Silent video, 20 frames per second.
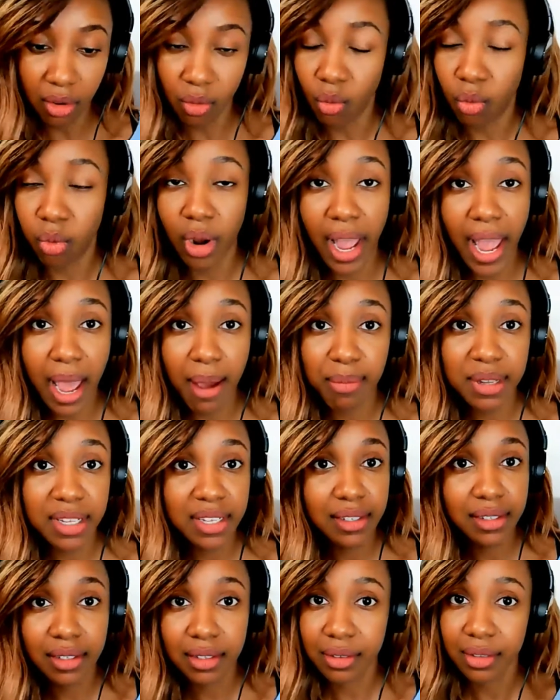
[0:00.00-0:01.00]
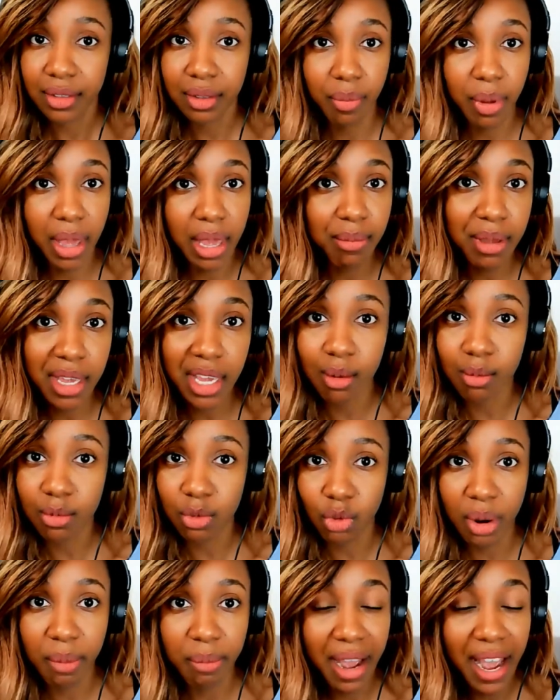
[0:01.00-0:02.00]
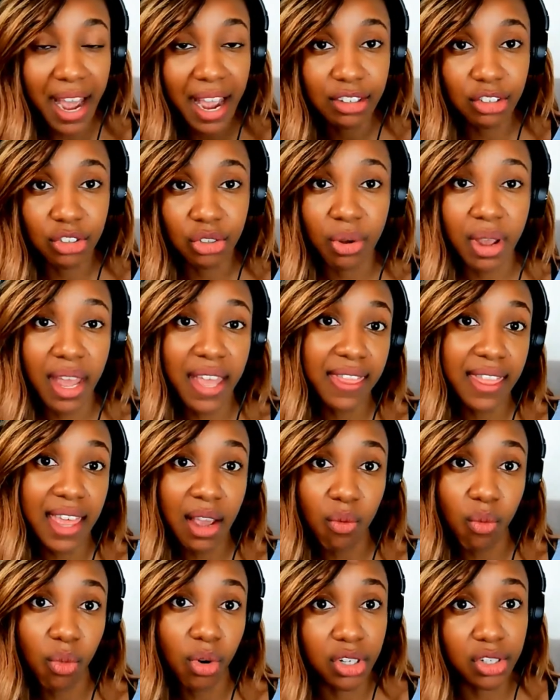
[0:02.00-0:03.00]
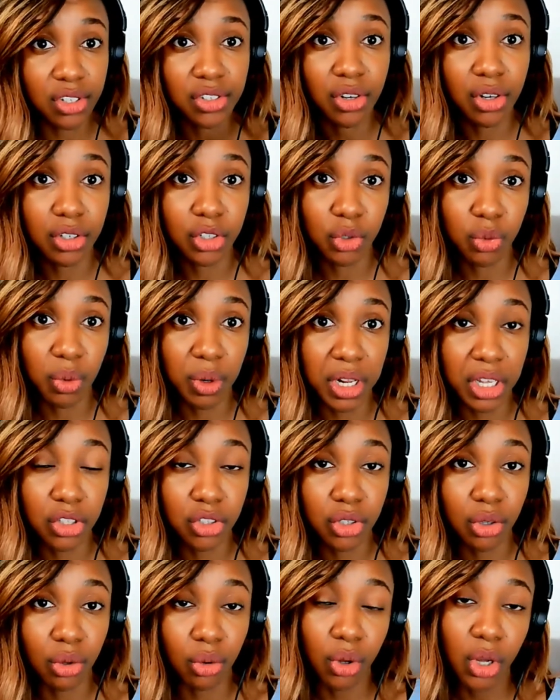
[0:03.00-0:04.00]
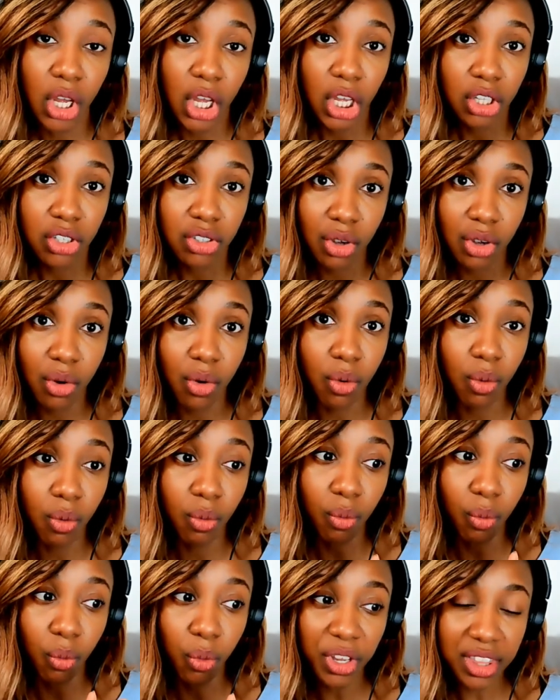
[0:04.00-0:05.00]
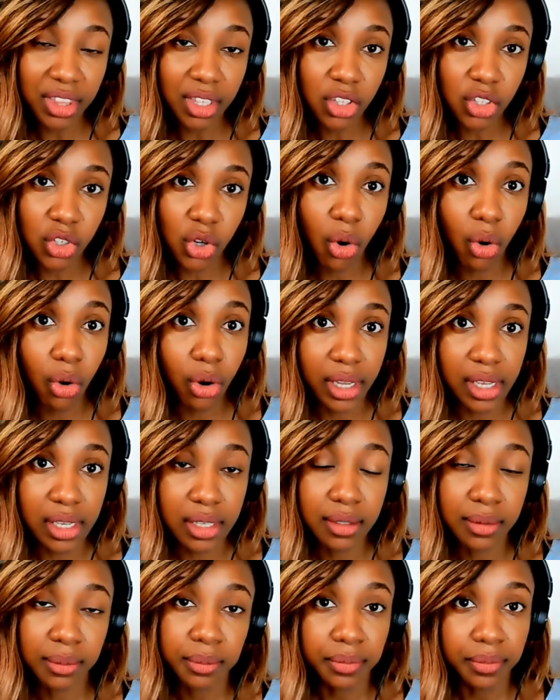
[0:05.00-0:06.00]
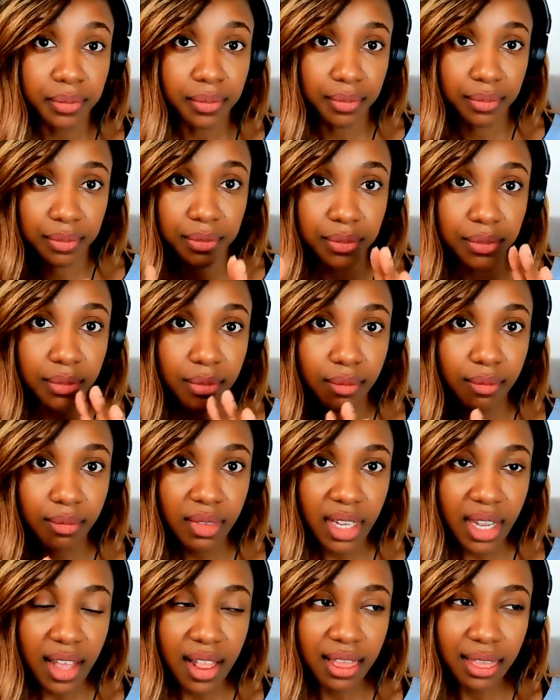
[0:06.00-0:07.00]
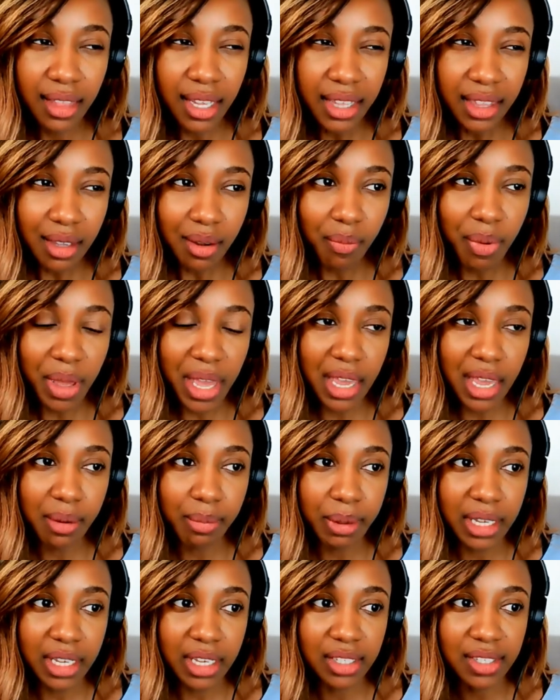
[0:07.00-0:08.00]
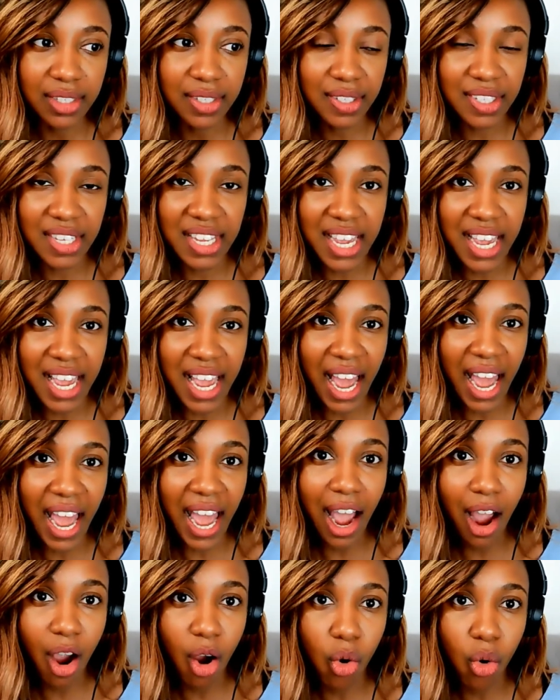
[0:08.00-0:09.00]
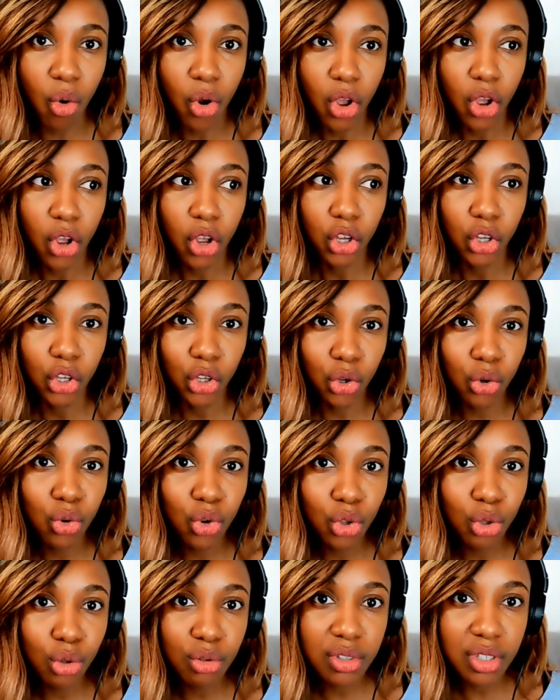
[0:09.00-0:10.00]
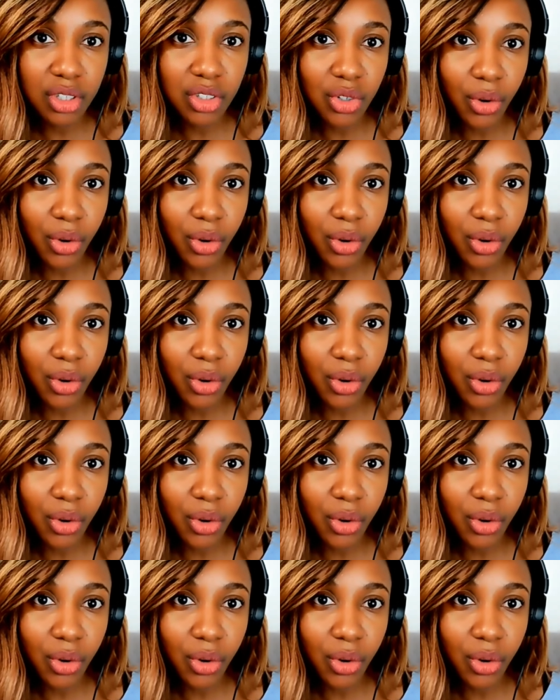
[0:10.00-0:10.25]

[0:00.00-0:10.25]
what happens? The baby comes right behind you and they want to start doing it too. So, with the toys, let the baby see how you use the